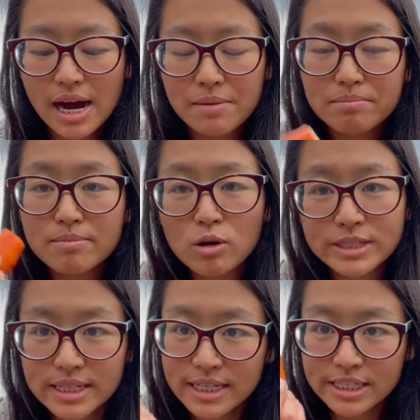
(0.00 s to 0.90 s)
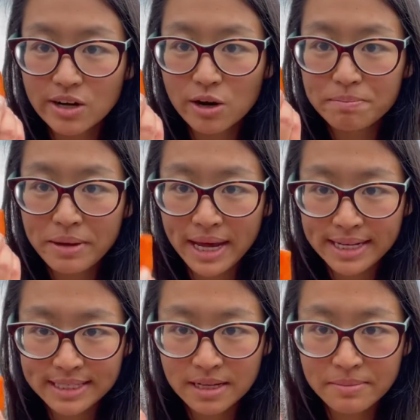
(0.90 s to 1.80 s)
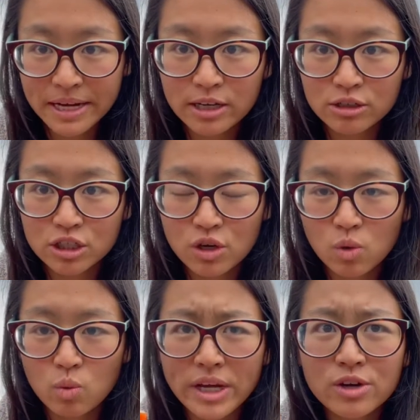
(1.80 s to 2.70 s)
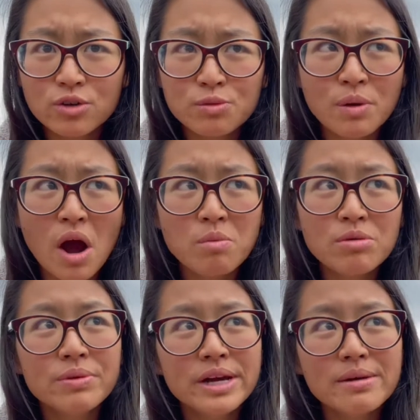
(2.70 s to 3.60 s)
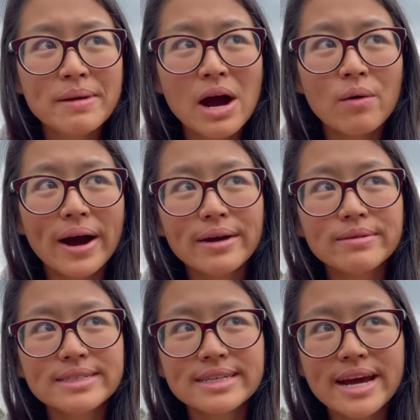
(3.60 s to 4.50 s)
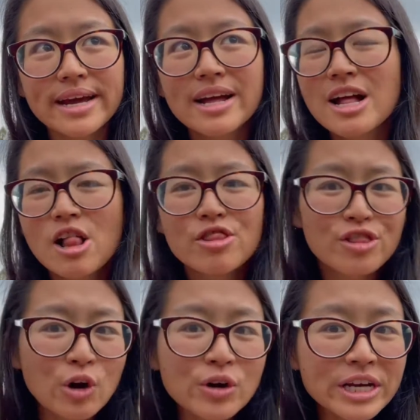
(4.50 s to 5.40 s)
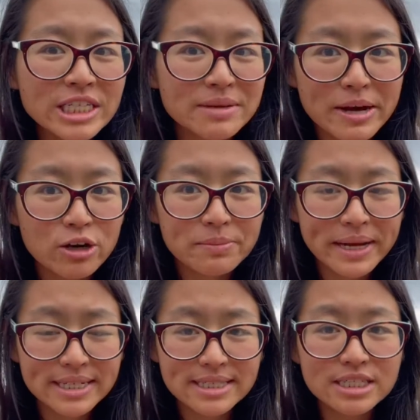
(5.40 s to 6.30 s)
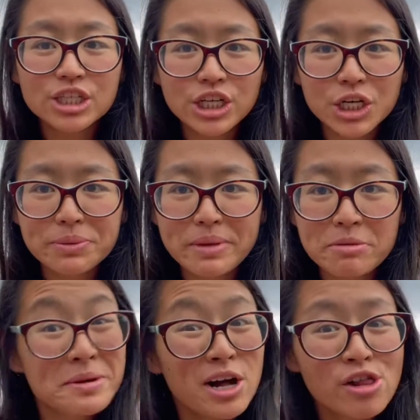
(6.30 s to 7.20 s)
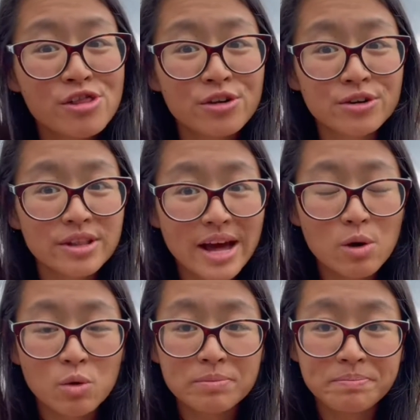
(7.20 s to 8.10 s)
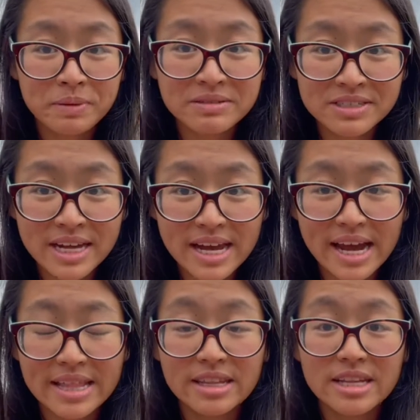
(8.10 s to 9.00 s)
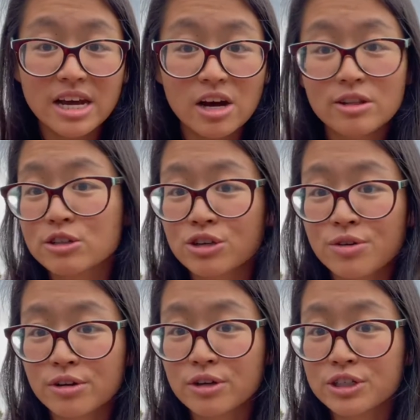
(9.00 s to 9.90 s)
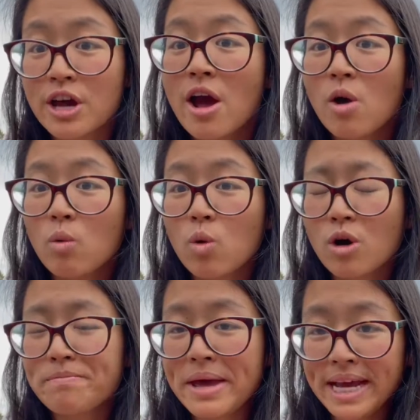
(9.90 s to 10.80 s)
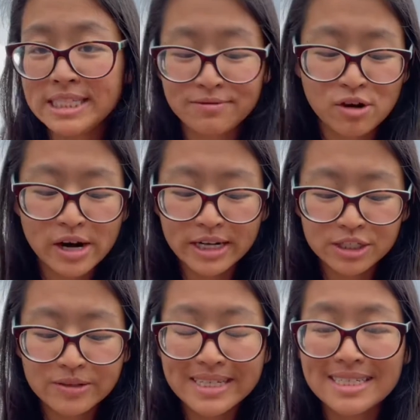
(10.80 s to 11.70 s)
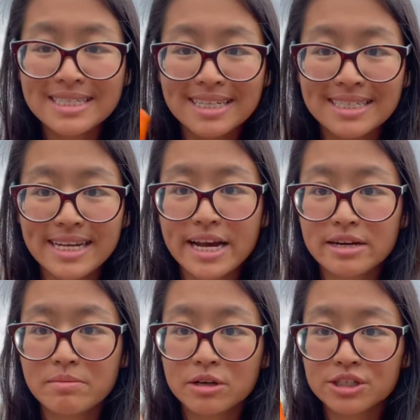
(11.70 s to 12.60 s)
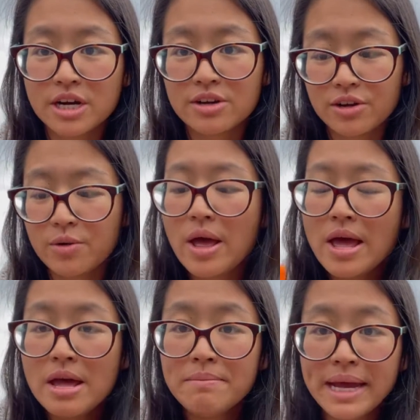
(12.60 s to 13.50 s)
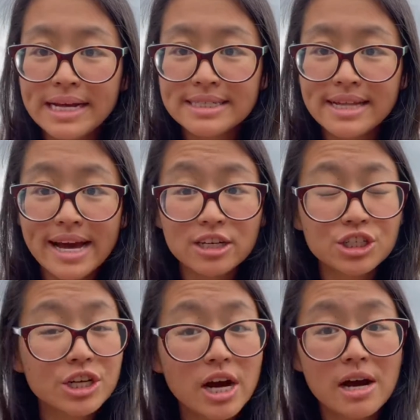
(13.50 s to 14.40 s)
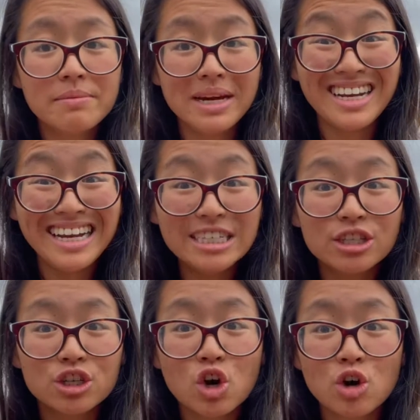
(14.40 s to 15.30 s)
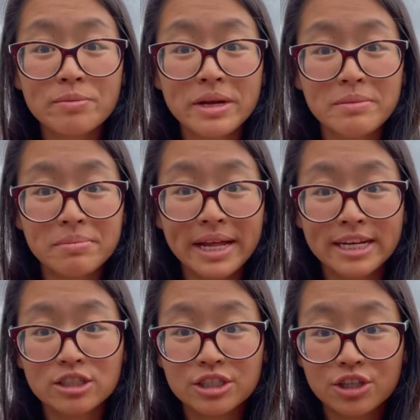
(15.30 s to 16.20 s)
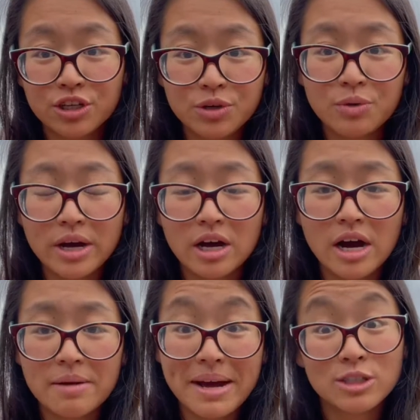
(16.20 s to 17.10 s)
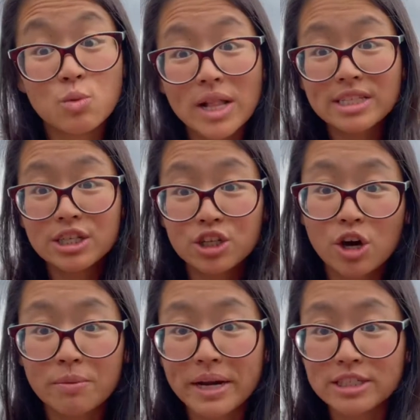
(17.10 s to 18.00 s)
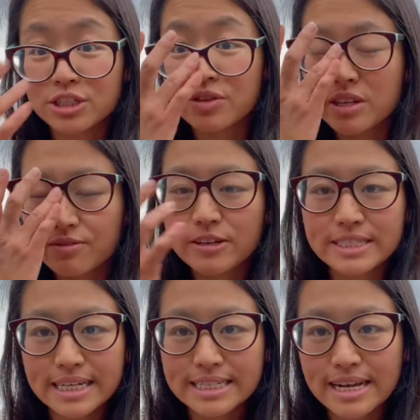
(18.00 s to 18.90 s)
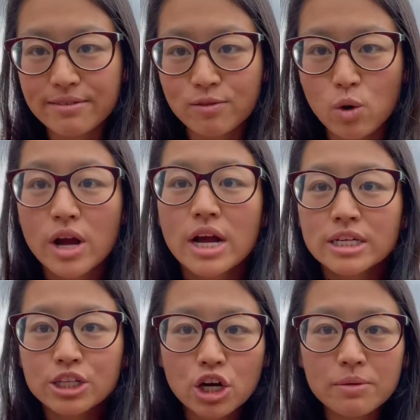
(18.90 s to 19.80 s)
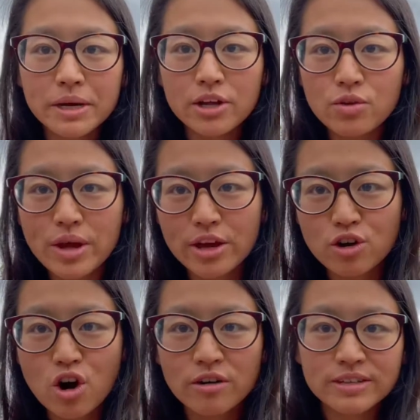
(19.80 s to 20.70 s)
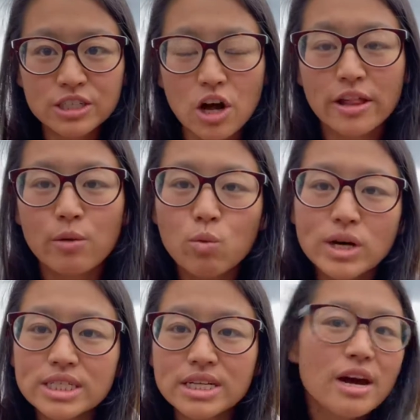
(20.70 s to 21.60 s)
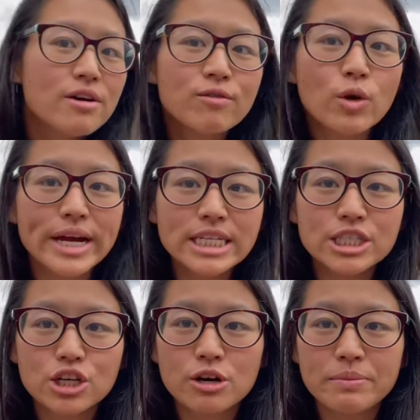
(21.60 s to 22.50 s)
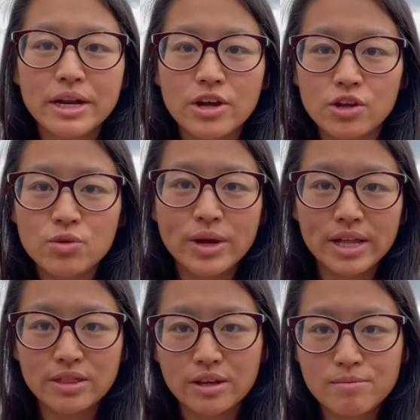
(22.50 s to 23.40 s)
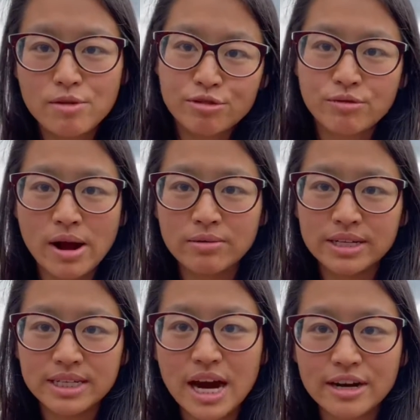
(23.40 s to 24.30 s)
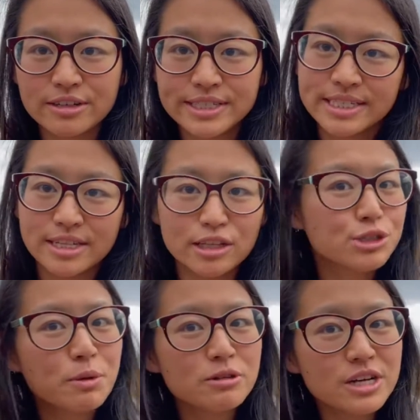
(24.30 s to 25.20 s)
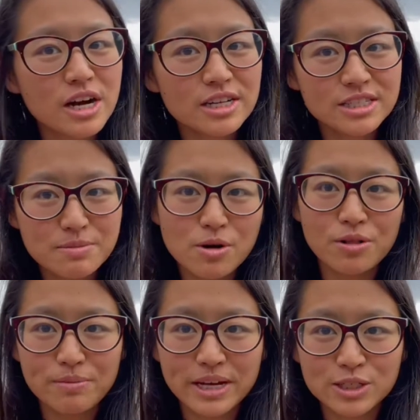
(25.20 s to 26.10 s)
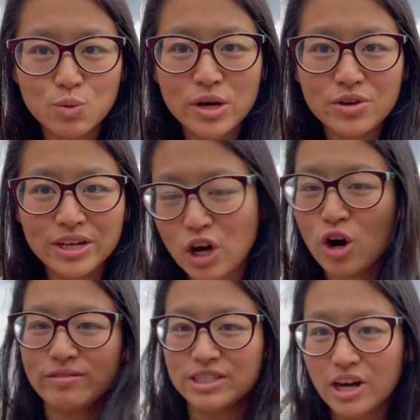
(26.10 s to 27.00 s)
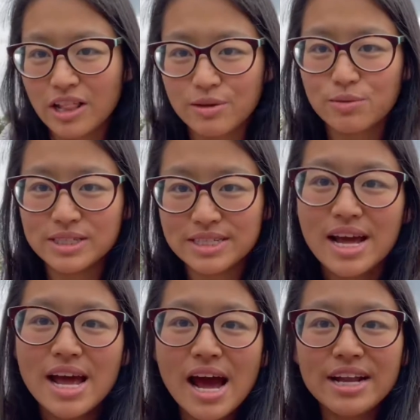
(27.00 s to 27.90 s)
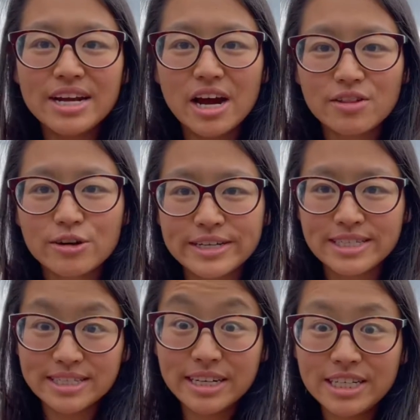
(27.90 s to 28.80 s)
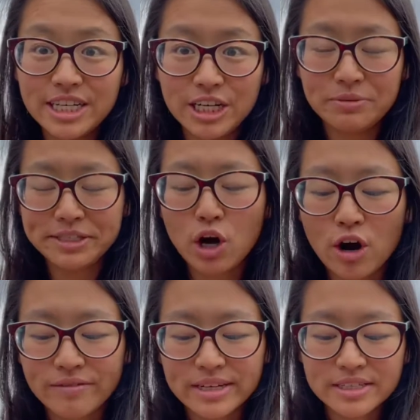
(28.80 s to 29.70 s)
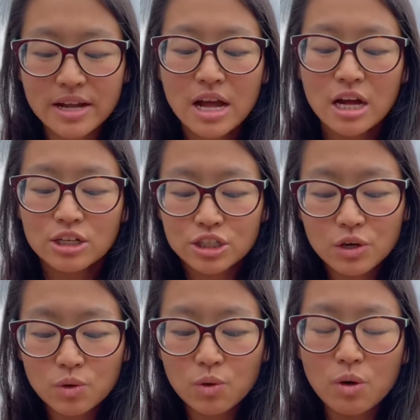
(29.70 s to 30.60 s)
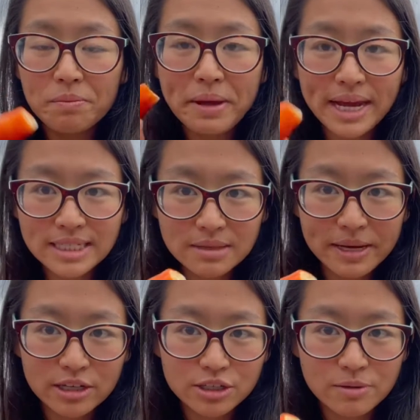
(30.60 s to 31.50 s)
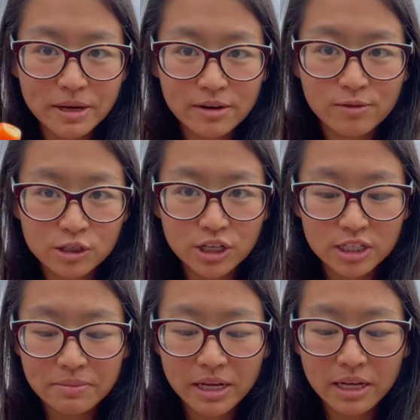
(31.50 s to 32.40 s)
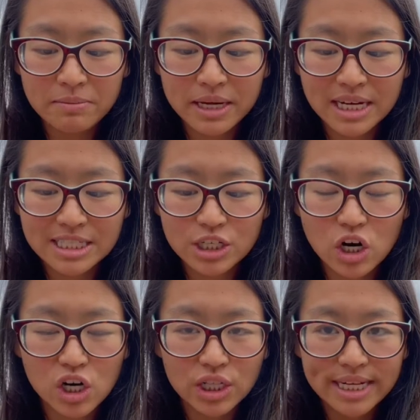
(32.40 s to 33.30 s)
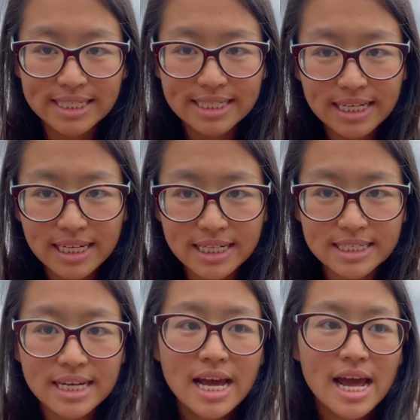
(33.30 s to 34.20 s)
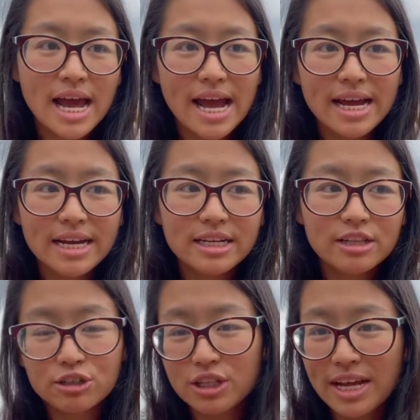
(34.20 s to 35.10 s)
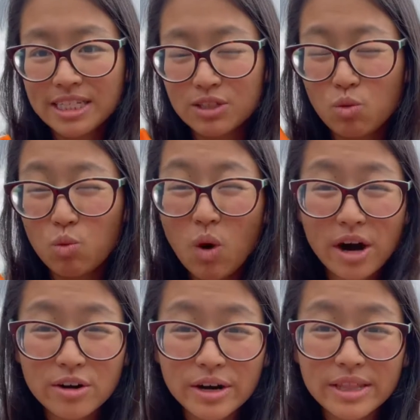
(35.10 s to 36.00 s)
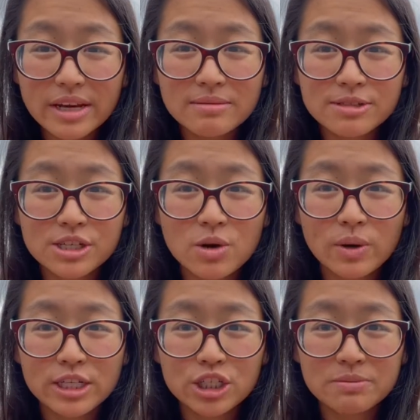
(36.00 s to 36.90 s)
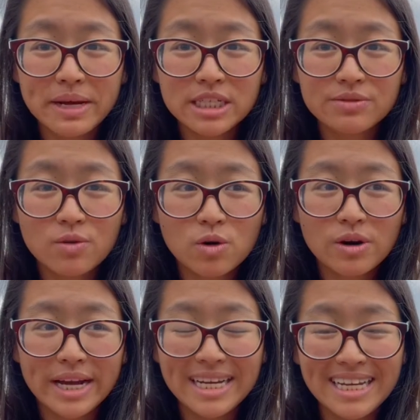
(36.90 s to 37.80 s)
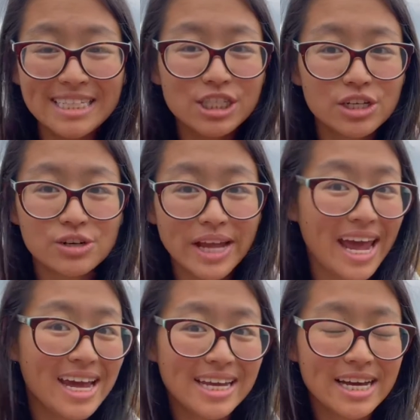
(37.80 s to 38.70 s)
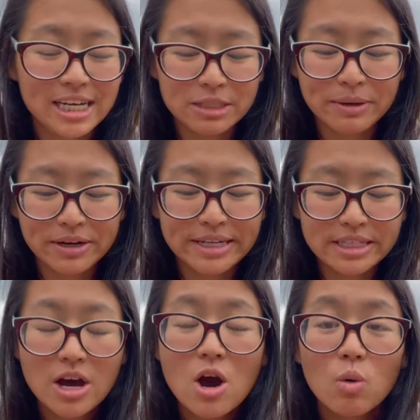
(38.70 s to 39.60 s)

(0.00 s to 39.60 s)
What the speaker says: Most of these are paste tomatoes. So we grew probably about, I would say, 30 tomato plants this year. Maybe about a third of that were beefsteak, and then the other 2/3 were paste varieties. So this is a San Marzano paste. They actually come in indeterminate plants too, as well as determinate. So the difference is that for determinate, you get your harvest all at once. For indeterminate, you get them throughout the entire season. There's pros and cons to both because one, you get to harvest all at once, and the other is this continuous harvest. So paste tomatoes are better for sauce making because there are less seeds and there's less water in them, so it just makes for an easier canning experience.